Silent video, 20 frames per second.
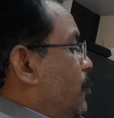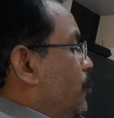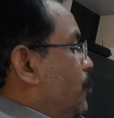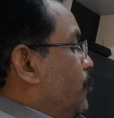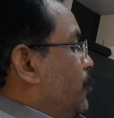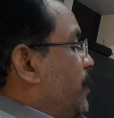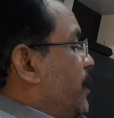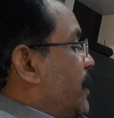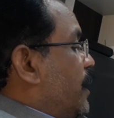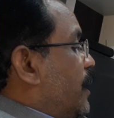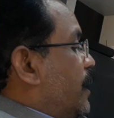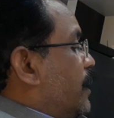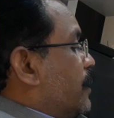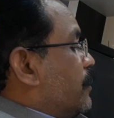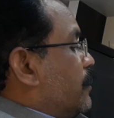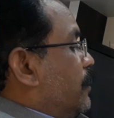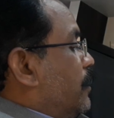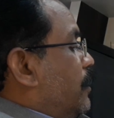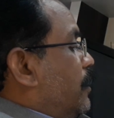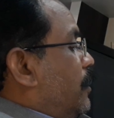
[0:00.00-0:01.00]
we
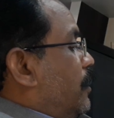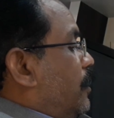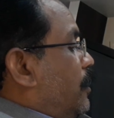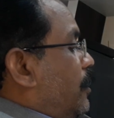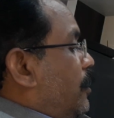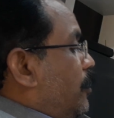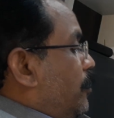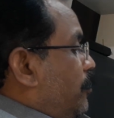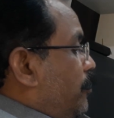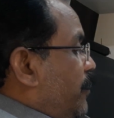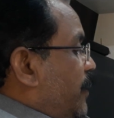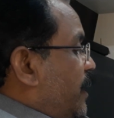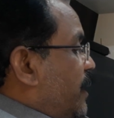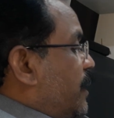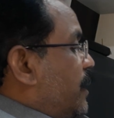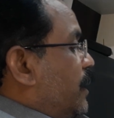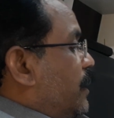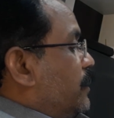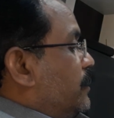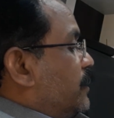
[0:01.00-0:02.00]
are
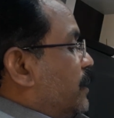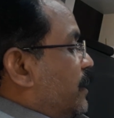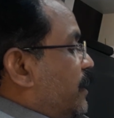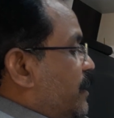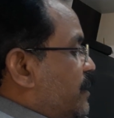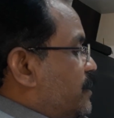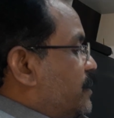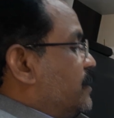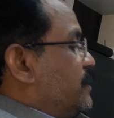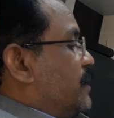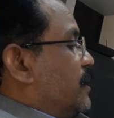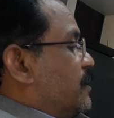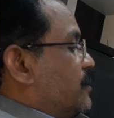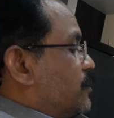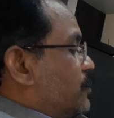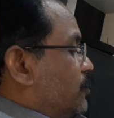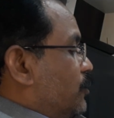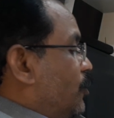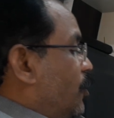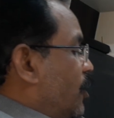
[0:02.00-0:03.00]
making the
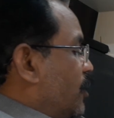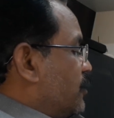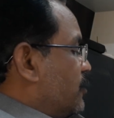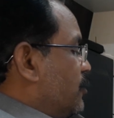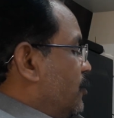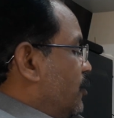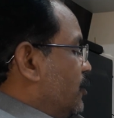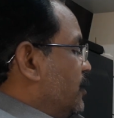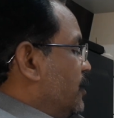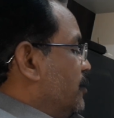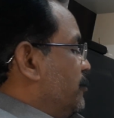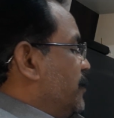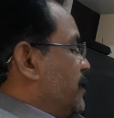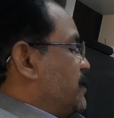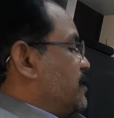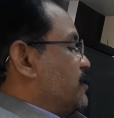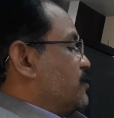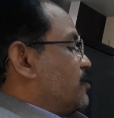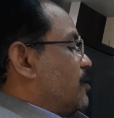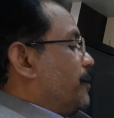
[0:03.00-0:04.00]
decisions not on the
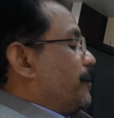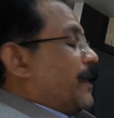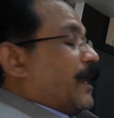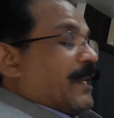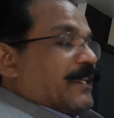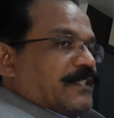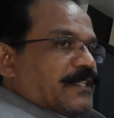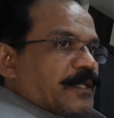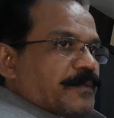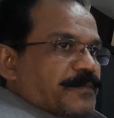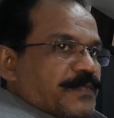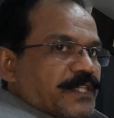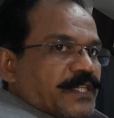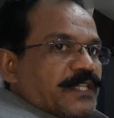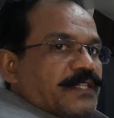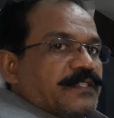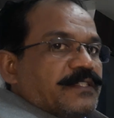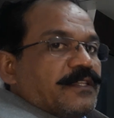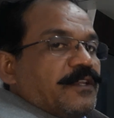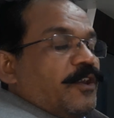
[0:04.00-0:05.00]
basis of
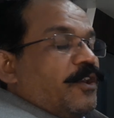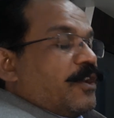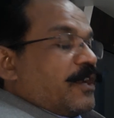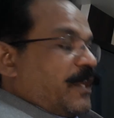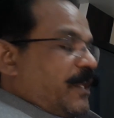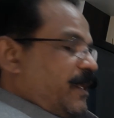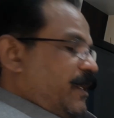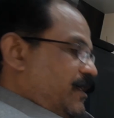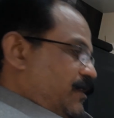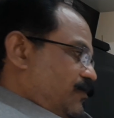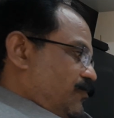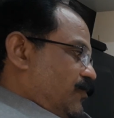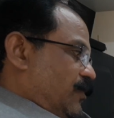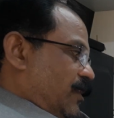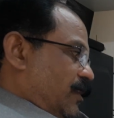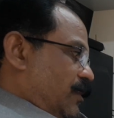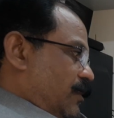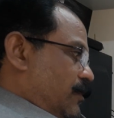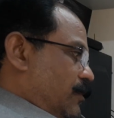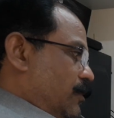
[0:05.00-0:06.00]
assumptions or guesswork.